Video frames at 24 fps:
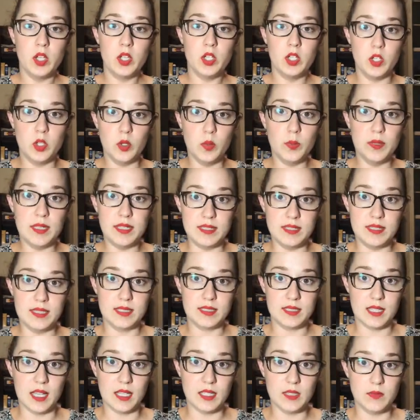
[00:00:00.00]
you be
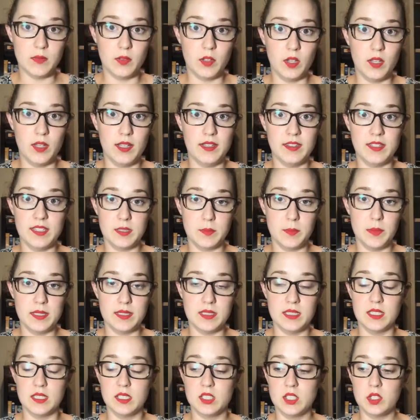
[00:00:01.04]
successful in this
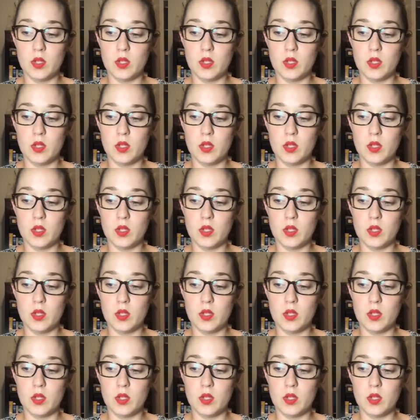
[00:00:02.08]
business.